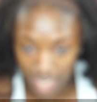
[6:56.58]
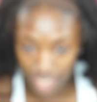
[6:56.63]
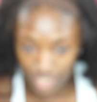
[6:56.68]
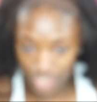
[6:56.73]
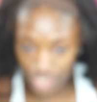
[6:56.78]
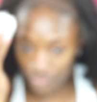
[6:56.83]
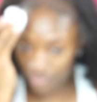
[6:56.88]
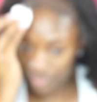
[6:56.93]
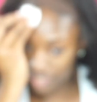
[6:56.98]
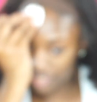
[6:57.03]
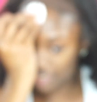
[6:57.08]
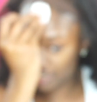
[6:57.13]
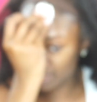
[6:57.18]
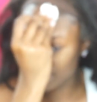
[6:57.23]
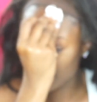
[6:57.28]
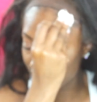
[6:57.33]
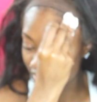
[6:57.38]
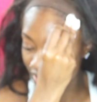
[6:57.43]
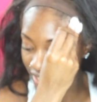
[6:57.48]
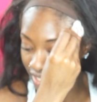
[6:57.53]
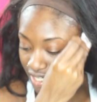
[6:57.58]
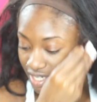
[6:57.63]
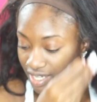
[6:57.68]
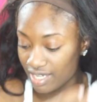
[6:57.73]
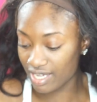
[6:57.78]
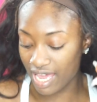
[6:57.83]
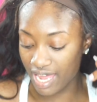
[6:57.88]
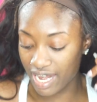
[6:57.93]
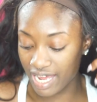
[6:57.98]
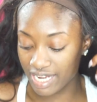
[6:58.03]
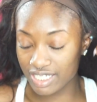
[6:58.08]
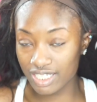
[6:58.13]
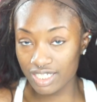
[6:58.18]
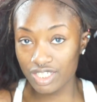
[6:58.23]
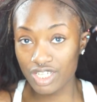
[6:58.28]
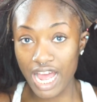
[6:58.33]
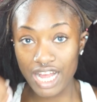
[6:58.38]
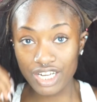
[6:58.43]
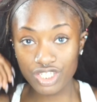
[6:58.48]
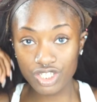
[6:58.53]
It's just for security. And I
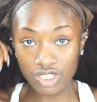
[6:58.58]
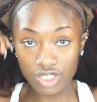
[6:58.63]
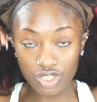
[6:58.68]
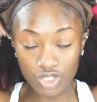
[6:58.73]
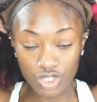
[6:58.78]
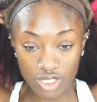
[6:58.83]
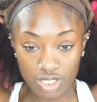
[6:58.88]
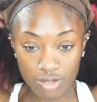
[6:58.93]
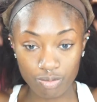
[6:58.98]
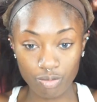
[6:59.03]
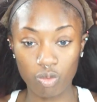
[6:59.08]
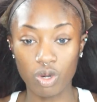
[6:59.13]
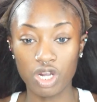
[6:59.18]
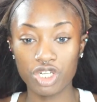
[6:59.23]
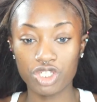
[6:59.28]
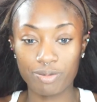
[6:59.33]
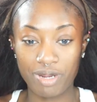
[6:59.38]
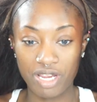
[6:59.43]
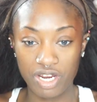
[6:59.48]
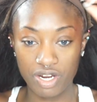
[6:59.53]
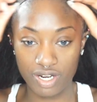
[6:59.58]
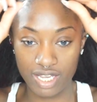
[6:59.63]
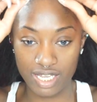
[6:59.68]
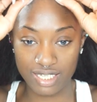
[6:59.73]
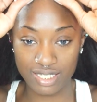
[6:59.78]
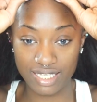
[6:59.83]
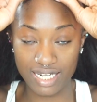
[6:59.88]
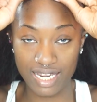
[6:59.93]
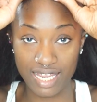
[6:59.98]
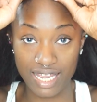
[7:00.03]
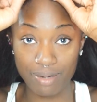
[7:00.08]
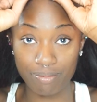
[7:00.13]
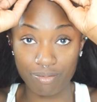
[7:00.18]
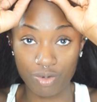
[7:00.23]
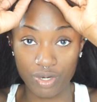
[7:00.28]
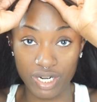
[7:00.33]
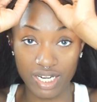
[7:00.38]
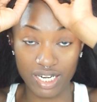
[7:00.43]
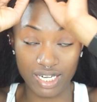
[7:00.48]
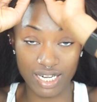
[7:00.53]
did actually just wash my hair yesterday and
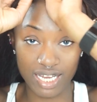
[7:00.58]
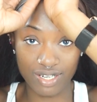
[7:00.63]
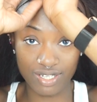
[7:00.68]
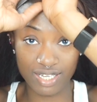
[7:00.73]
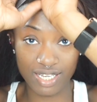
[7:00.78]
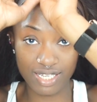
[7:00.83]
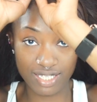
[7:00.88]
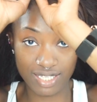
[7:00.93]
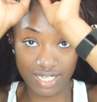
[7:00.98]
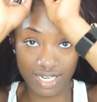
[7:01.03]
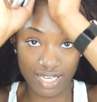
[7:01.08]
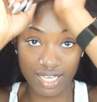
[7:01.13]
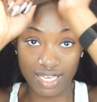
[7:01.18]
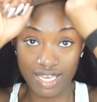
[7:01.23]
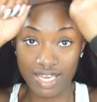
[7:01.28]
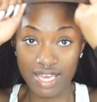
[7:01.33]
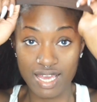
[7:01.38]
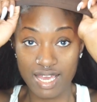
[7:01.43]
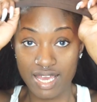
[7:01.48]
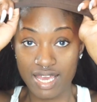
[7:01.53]
braid it down yesterday.